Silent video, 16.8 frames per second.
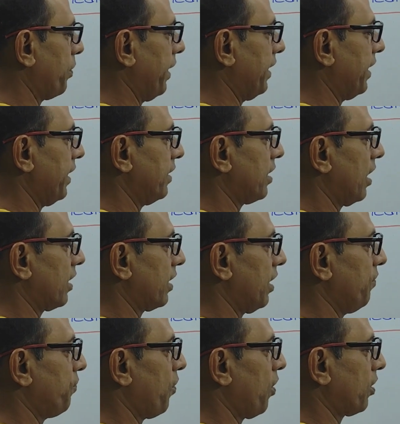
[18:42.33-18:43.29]
20,
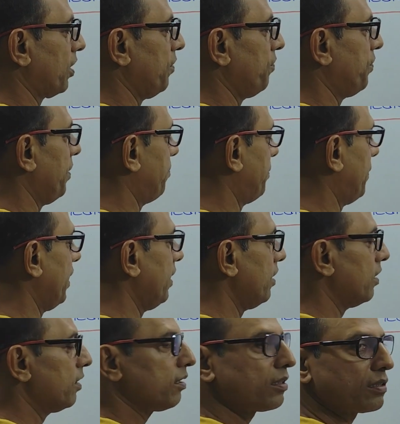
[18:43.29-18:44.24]
30, 40,
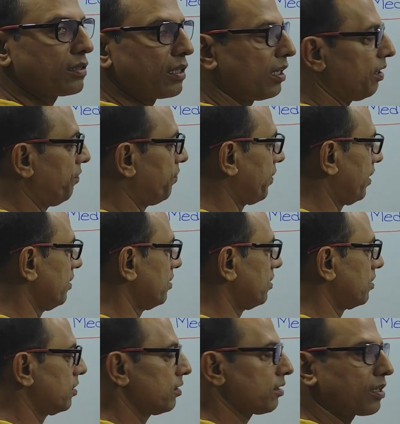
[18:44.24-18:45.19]
50, the
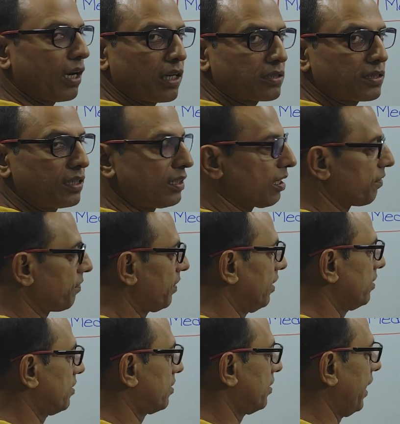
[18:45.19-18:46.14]
difference class
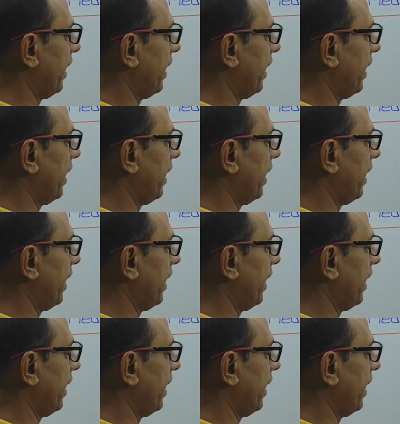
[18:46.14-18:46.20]
interval is